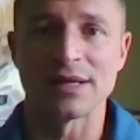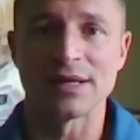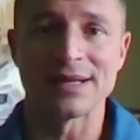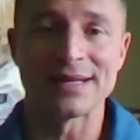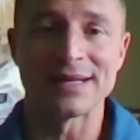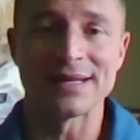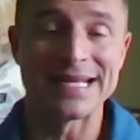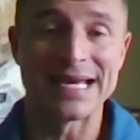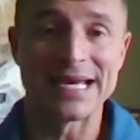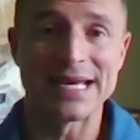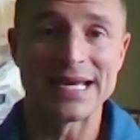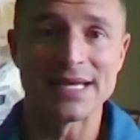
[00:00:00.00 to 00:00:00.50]

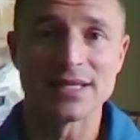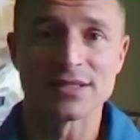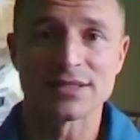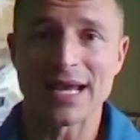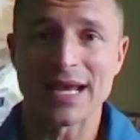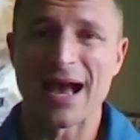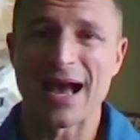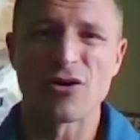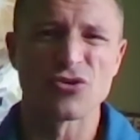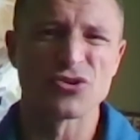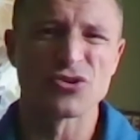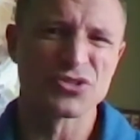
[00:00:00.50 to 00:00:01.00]
days,
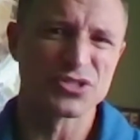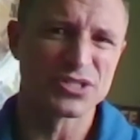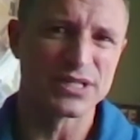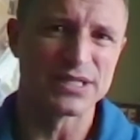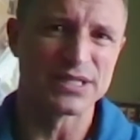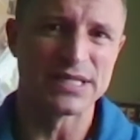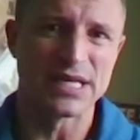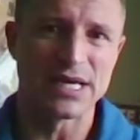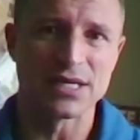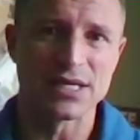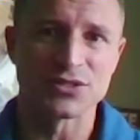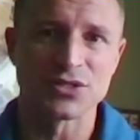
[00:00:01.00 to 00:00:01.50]
hours to
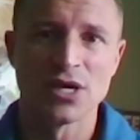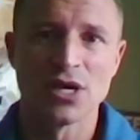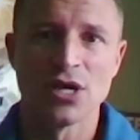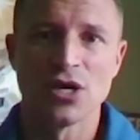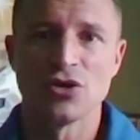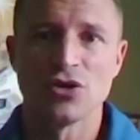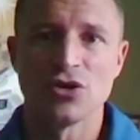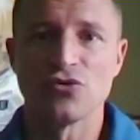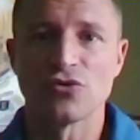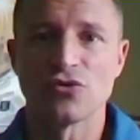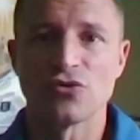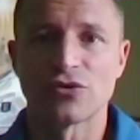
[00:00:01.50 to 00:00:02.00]
days,
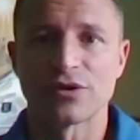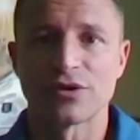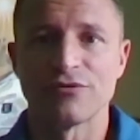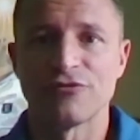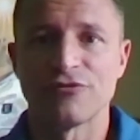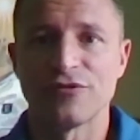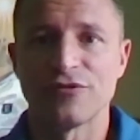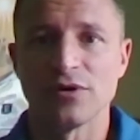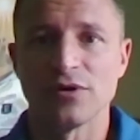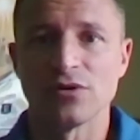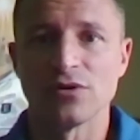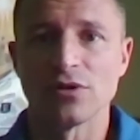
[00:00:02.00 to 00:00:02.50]
you can
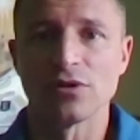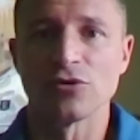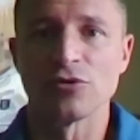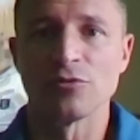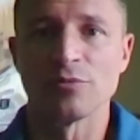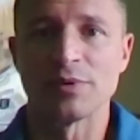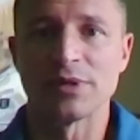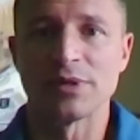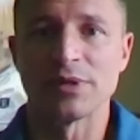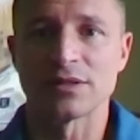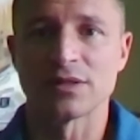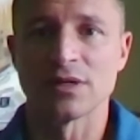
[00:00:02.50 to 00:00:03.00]
feel a little
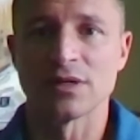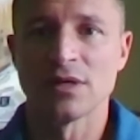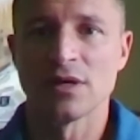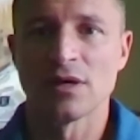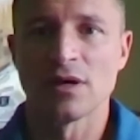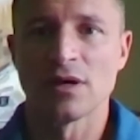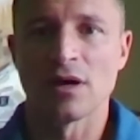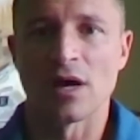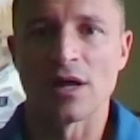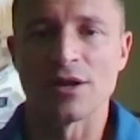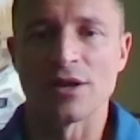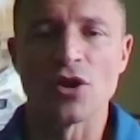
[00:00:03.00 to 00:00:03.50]
bit
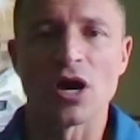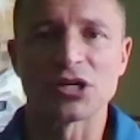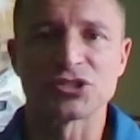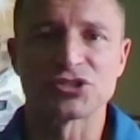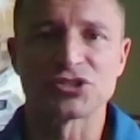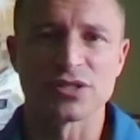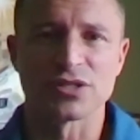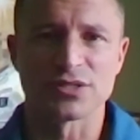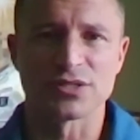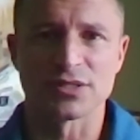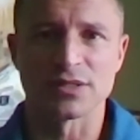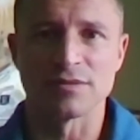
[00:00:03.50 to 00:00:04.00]

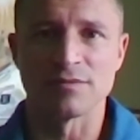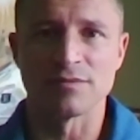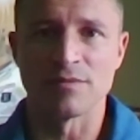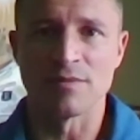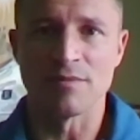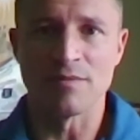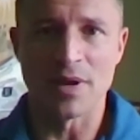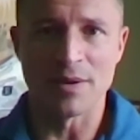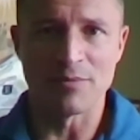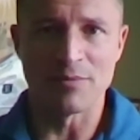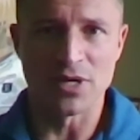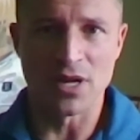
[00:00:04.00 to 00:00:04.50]
nauseous and
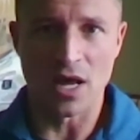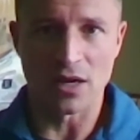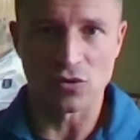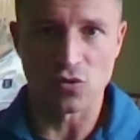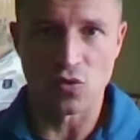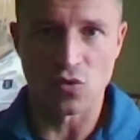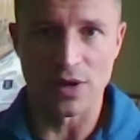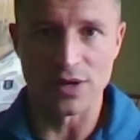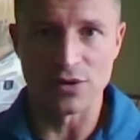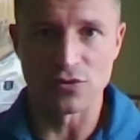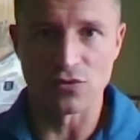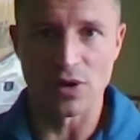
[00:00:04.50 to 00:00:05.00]
maybe not
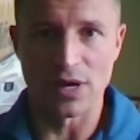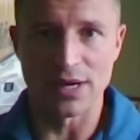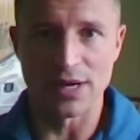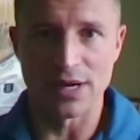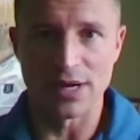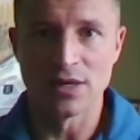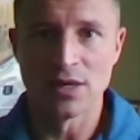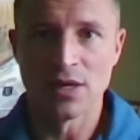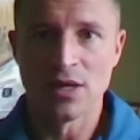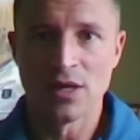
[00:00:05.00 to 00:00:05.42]
quite right.